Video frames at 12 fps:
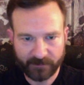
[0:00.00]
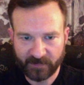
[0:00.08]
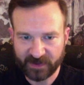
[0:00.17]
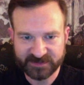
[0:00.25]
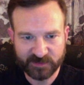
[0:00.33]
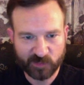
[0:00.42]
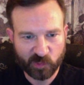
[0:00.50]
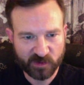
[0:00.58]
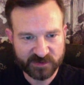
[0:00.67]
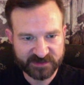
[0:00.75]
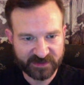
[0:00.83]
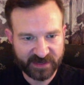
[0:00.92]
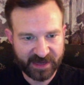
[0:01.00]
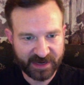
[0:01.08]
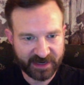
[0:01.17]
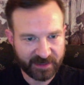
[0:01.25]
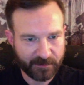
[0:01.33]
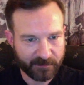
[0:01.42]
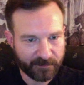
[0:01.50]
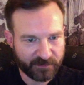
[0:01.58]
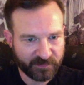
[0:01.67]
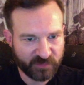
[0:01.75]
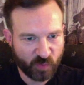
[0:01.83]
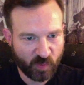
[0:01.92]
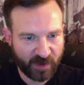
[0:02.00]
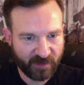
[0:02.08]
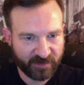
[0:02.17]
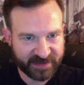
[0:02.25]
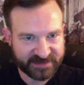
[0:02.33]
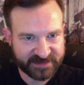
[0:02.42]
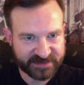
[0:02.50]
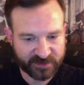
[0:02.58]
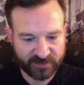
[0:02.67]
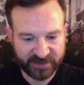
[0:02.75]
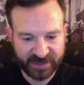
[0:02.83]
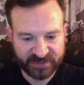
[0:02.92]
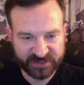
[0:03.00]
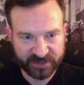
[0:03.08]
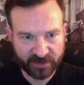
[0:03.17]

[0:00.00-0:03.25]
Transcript: My supporters are not going to do well against this creation.